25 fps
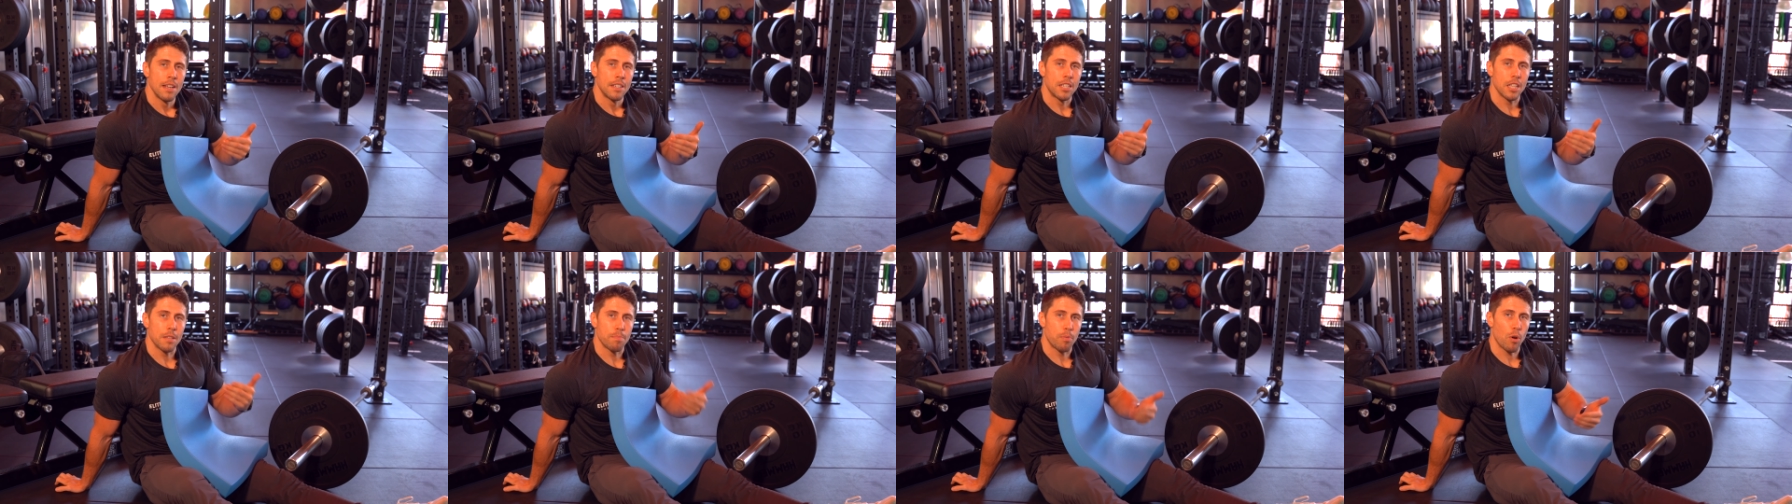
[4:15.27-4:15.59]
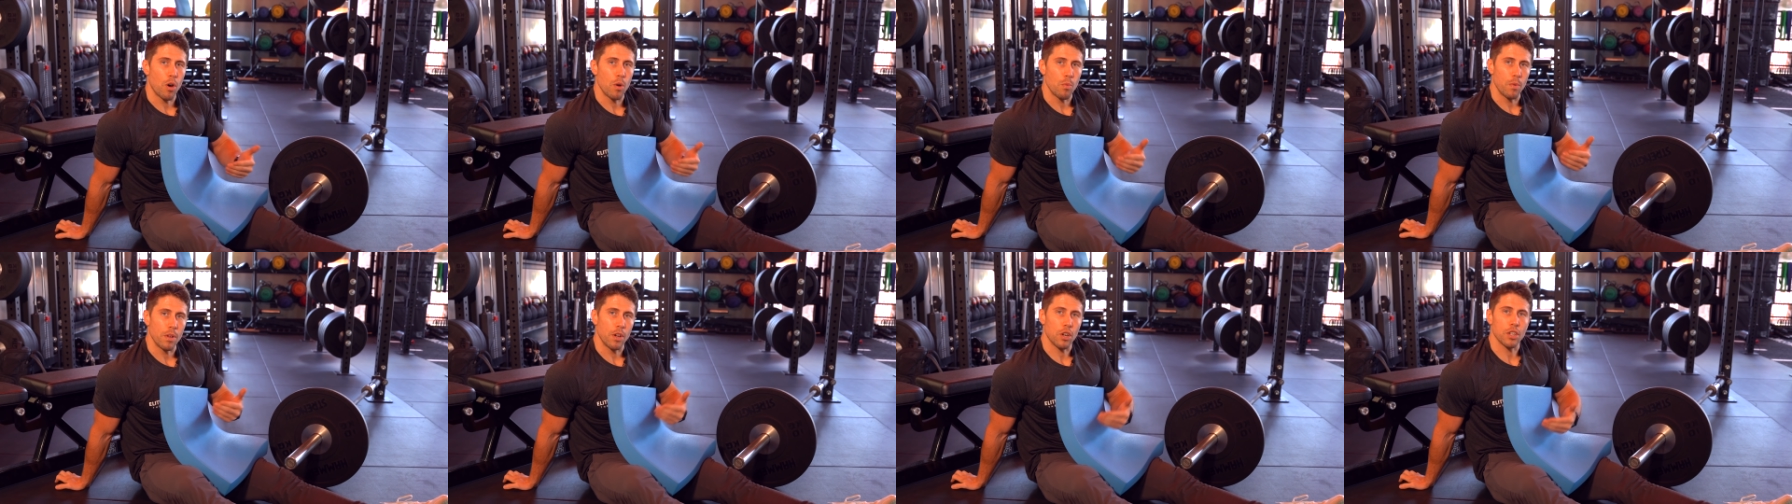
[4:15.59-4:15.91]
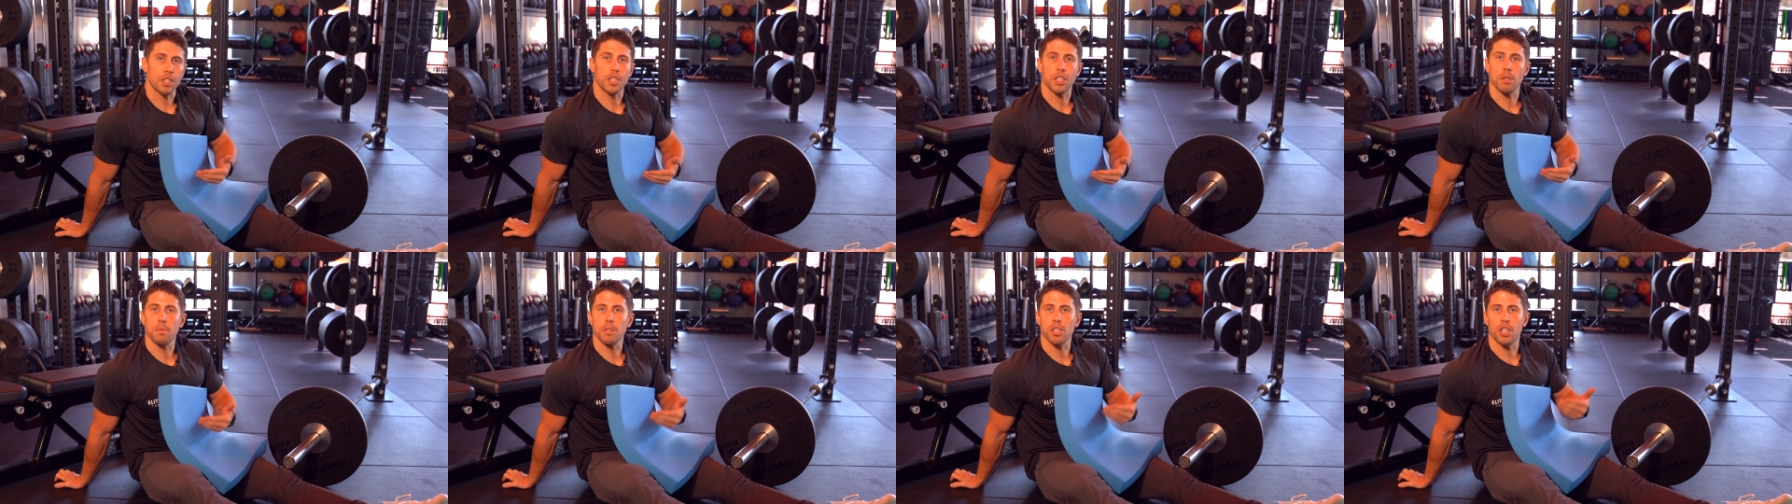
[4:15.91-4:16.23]
to the point where you've
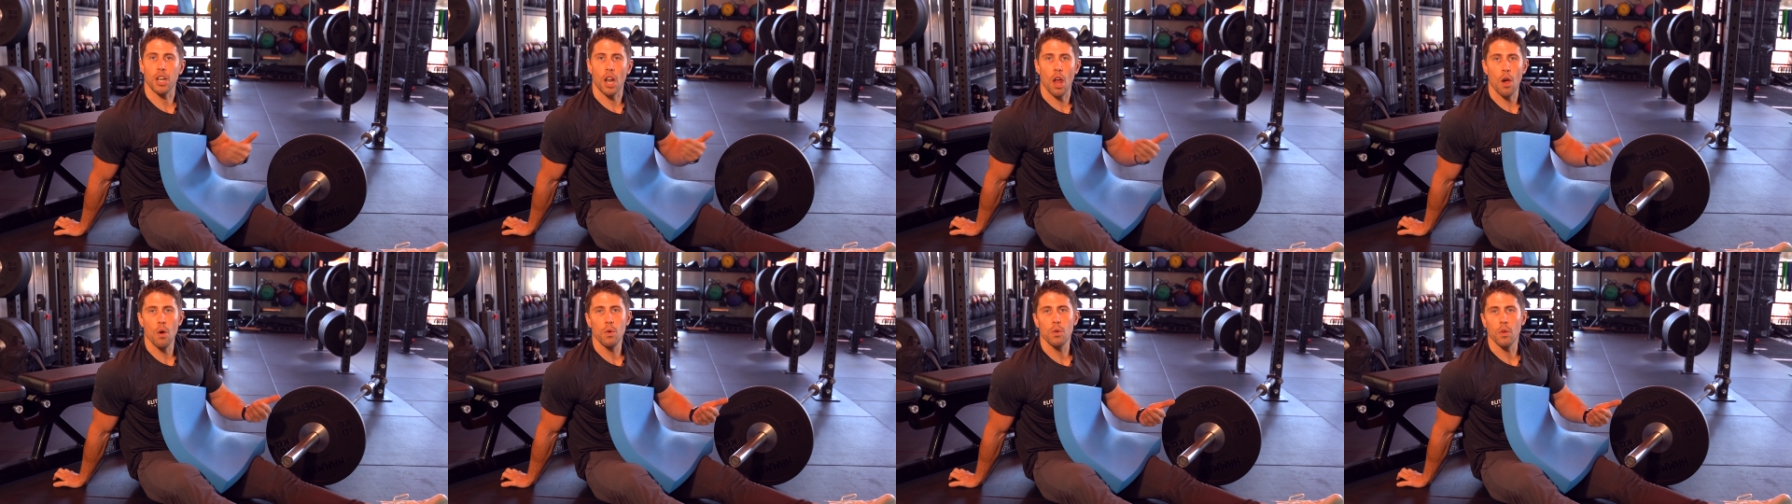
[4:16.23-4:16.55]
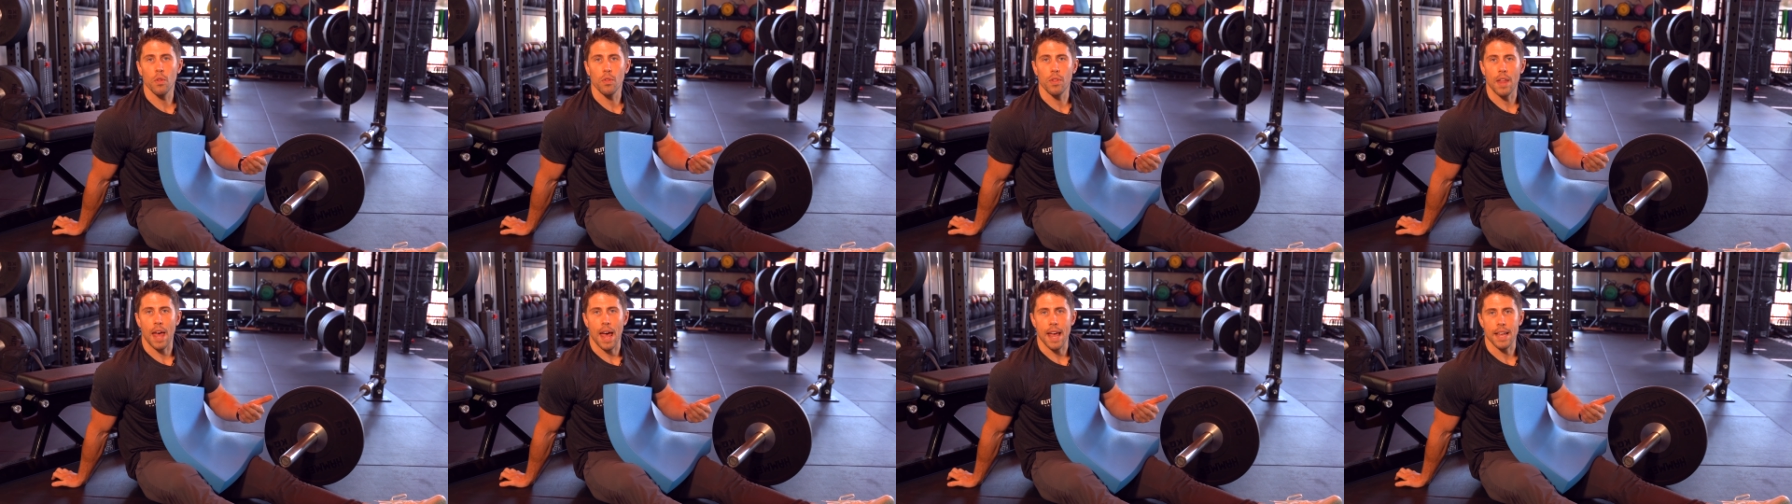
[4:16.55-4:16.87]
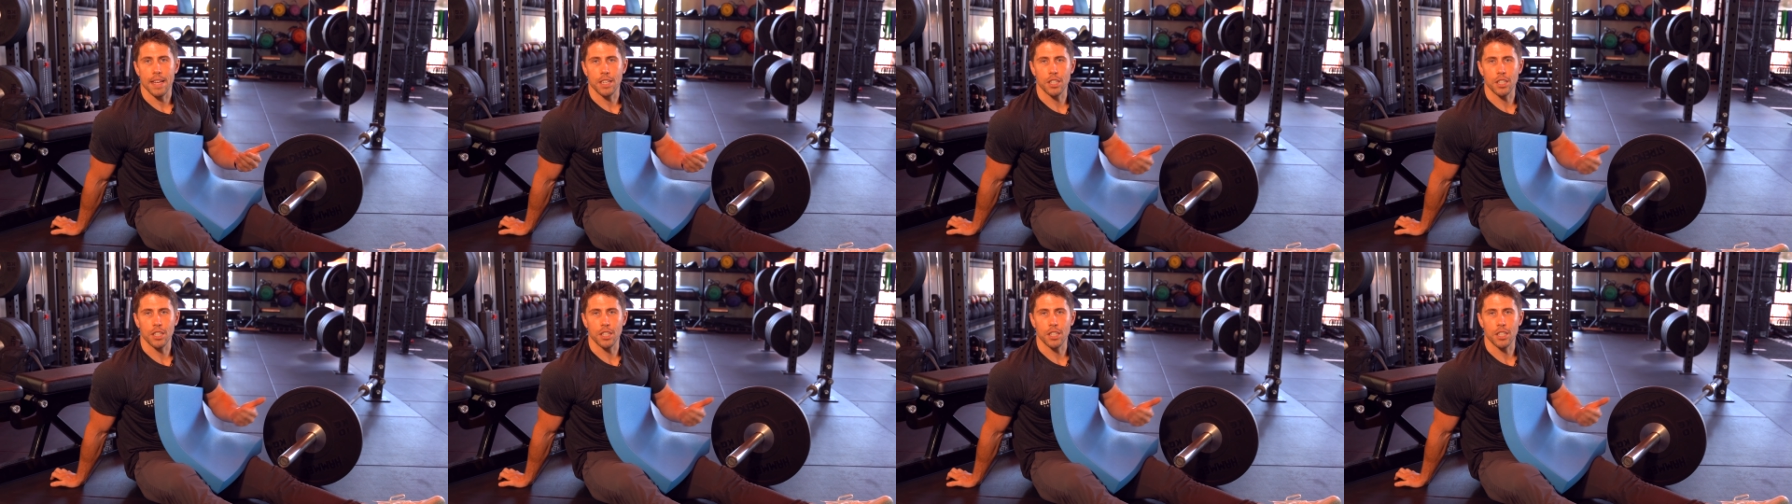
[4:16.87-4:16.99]
got so much load on there,